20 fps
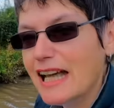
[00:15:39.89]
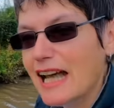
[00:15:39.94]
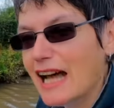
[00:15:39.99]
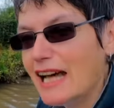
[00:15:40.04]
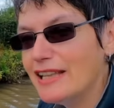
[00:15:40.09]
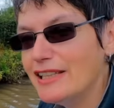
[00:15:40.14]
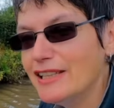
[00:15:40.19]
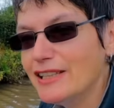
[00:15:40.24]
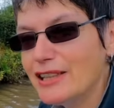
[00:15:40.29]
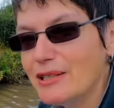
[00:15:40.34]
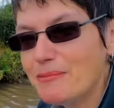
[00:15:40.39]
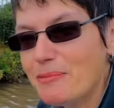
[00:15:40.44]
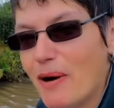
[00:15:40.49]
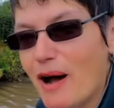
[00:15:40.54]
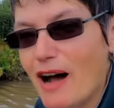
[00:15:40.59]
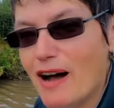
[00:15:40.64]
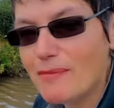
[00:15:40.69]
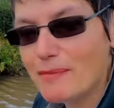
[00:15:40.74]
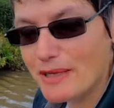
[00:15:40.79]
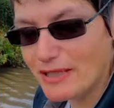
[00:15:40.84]
And the other
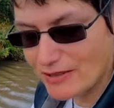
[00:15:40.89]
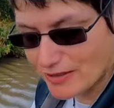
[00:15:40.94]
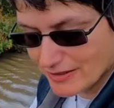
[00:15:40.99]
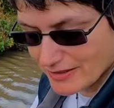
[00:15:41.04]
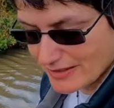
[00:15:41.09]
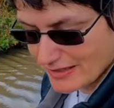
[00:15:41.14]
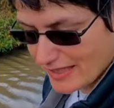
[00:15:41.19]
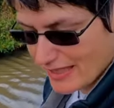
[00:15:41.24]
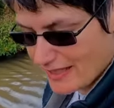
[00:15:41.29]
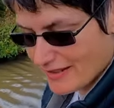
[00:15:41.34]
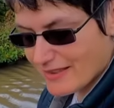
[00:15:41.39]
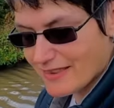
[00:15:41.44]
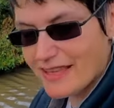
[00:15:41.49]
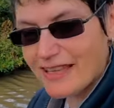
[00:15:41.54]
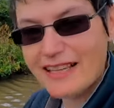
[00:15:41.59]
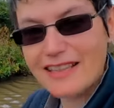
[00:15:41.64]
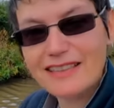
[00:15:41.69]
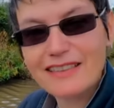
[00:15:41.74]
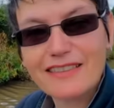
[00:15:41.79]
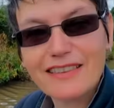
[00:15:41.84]
part of me looks at it and
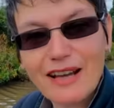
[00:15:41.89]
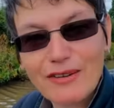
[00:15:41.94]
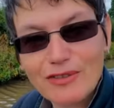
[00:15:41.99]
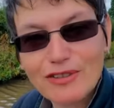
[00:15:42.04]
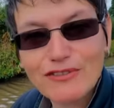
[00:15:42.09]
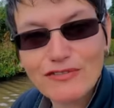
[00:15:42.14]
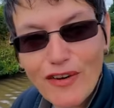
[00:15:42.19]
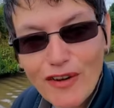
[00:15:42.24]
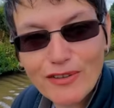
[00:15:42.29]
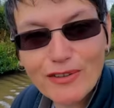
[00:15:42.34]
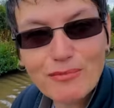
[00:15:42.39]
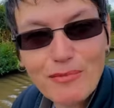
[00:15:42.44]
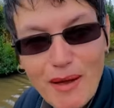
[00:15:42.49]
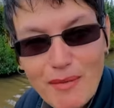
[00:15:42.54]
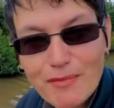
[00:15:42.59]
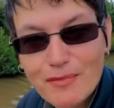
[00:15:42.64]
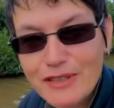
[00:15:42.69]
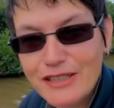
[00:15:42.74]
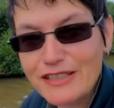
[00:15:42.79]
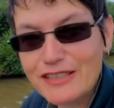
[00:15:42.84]
think that was fond
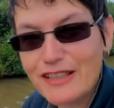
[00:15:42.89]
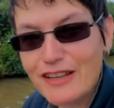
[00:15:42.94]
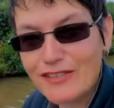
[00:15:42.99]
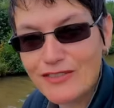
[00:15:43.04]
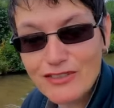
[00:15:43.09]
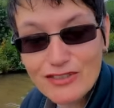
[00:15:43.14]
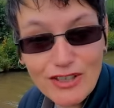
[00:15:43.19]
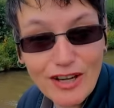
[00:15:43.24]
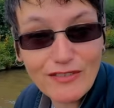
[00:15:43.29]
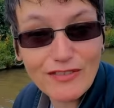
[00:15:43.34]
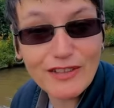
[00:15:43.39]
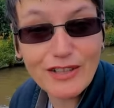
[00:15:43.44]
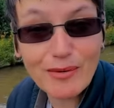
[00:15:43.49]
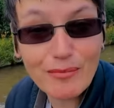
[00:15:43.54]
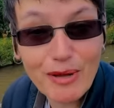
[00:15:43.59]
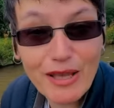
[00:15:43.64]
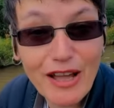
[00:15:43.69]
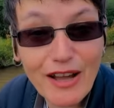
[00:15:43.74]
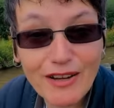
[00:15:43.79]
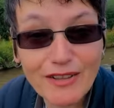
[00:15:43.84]
memories of travelling on
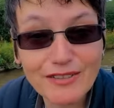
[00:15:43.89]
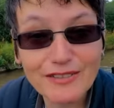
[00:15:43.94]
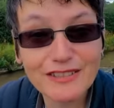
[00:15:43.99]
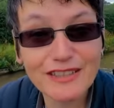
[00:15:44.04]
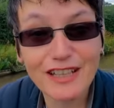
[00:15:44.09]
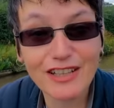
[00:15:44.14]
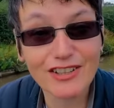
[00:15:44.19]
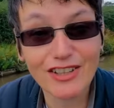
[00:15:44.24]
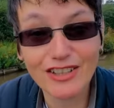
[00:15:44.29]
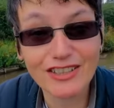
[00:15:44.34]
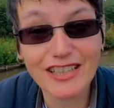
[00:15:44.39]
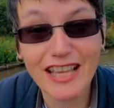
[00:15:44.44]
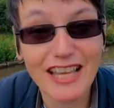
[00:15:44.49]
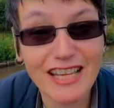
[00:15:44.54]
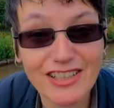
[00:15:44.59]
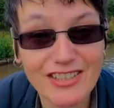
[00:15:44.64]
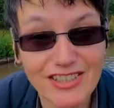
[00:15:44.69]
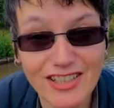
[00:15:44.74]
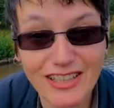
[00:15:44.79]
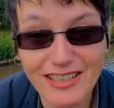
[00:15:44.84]
my own across
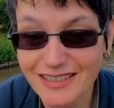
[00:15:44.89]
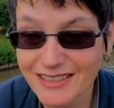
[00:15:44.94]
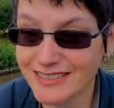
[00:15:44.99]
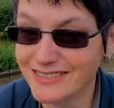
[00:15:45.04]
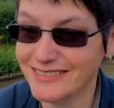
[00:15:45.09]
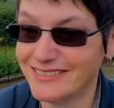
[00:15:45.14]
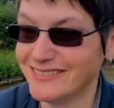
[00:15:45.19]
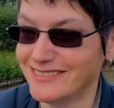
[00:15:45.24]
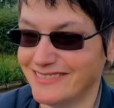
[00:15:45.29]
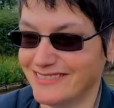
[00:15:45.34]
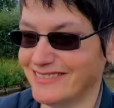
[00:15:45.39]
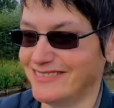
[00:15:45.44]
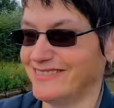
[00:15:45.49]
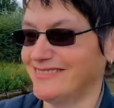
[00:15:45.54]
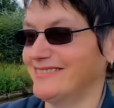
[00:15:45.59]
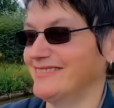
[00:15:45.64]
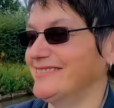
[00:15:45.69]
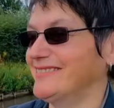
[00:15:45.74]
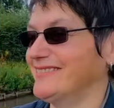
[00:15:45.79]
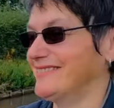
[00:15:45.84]
Asia.
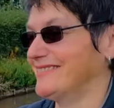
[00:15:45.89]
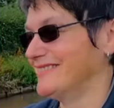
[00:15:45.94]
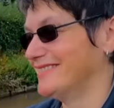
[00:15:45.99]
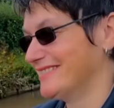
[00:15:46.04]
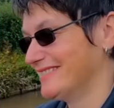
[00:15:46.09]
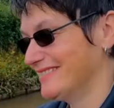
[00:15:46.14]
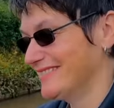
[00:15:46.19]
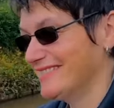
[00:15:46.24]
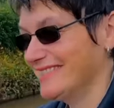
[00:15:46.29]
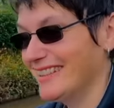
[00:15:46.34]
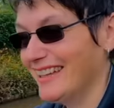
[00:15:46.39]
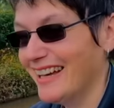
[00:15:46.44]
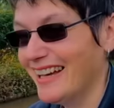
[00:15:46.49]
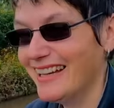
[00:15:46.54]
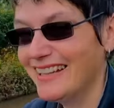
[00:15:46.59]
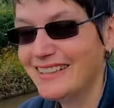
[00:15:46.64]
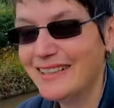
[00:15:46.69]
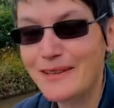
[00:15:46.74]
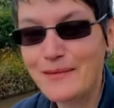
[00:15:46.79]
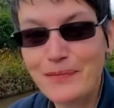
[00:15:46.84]
Yeah.
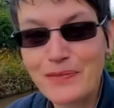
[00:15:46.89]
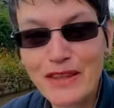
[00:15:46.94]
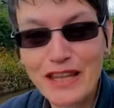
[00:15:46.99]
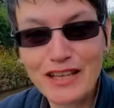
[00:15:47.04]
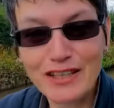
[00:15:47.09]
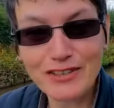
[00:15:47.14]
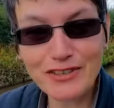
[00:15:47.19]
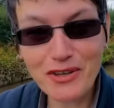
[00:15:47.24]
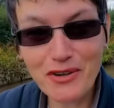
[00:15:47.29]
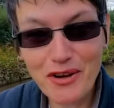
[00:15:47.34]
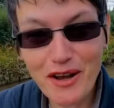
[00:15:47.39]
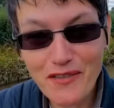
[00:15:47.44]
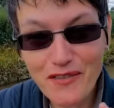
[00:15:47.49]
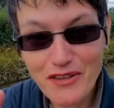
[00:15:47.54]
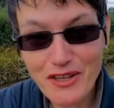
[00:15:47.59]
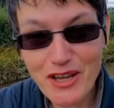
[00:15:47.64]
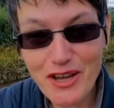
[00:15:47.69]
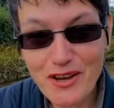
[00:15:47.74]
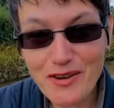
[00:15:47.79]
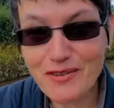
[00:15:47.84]
So have
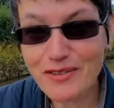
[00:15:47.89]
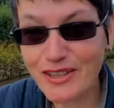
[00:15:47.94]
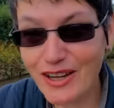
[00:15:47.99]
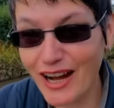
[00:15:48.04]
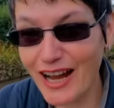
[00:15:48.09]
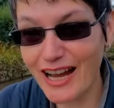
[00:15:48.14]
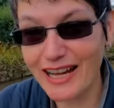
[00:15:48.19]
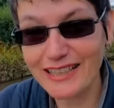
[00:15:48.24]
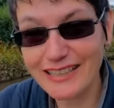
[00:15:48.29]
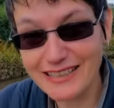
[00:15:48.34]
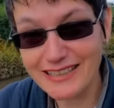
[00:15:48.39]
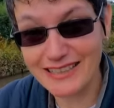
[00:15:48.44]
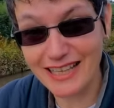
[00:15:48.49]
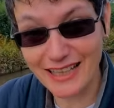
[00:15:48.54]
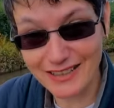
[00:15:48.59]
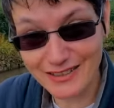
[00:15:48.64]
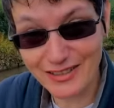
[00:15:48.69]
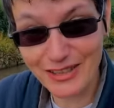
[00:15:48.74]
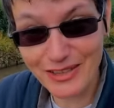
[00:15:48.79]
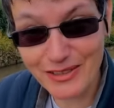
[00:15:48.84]
you got any
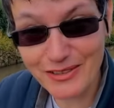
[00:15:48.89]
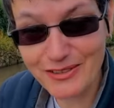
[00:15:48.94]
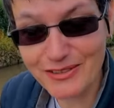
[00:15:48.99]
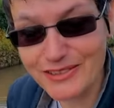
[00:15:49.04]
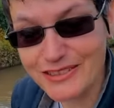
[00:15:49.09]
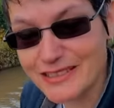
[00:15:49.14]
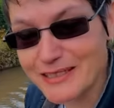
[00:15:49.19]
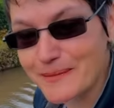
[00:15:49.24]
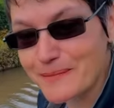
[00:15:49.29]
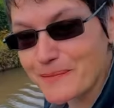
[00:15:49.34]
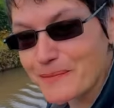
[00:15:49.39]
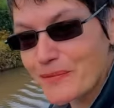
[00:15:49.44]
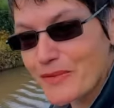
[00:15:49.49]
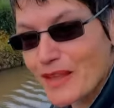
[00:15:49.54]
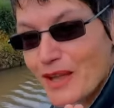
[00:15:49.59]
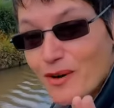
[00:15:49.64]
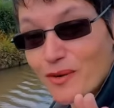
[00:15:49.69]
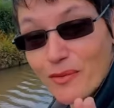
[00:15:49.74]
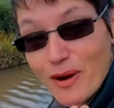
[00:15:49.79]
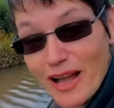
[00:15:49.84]
tattoos?
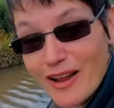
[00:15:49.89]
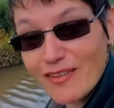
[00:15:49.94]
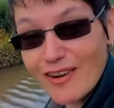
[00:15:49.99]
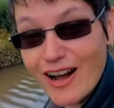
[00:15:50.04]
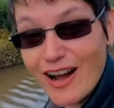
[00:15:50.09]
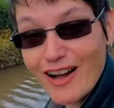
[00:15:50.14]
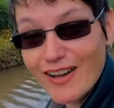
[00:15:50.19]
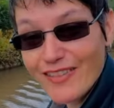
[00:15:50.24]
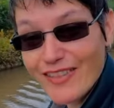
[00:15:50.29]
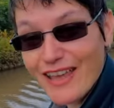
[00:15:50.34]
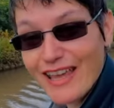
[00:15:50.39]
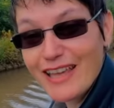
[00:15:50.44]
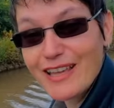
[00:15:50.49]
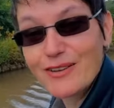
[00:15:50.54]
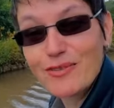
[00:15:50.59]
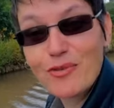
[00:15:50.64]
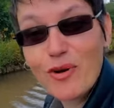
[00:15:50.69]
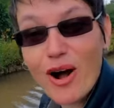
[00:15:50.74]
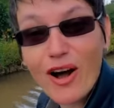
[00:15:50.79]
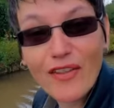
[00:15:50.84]
Where are they?
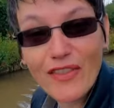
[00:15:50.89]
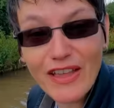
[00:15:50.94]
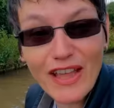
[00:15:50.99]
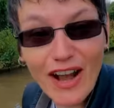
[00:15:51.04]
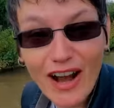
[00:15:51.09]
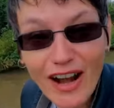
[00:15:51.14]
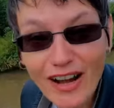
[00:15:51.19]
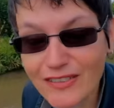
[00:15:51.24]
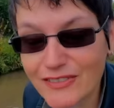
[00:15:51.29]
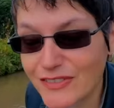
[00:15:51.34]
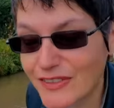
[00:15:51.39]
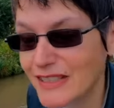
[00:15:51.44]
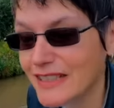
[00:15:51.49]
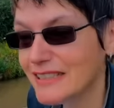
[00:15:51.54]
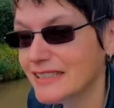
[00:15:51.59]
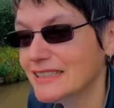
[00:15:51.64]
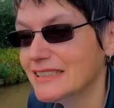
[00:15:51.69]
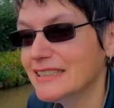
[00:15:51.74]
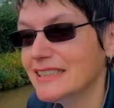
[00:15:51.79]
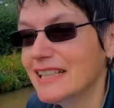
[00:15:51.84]
What are they of?
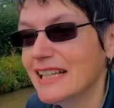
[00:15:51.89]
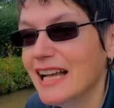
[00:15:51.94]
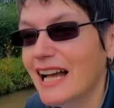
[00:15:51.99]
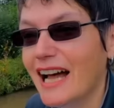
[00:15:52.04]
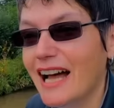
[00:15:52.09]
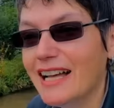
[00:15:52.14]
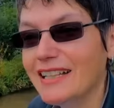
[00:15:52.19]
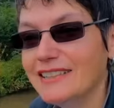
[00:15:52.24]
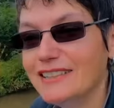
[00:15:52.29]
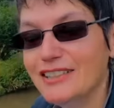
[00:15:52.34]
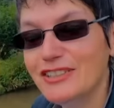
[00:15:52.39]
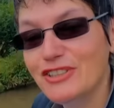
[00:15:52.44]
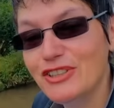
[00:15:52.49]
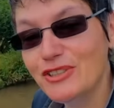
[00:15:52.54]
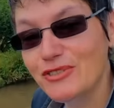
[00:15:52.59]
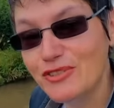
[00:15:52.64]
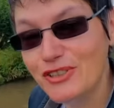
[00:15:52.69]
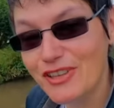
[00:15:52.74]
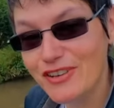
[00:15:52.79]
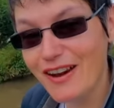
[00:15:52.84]
And do
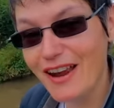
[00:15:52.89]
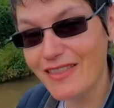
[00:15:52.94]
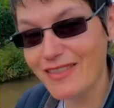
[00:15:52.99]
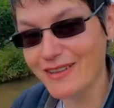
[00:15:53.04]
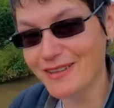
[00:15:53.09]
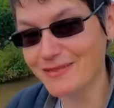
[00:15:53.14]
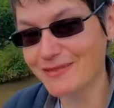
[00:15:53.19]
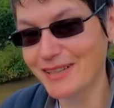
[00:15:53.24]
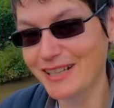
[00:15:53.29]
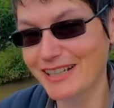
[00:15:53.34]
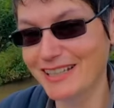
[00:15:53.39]
you regret them?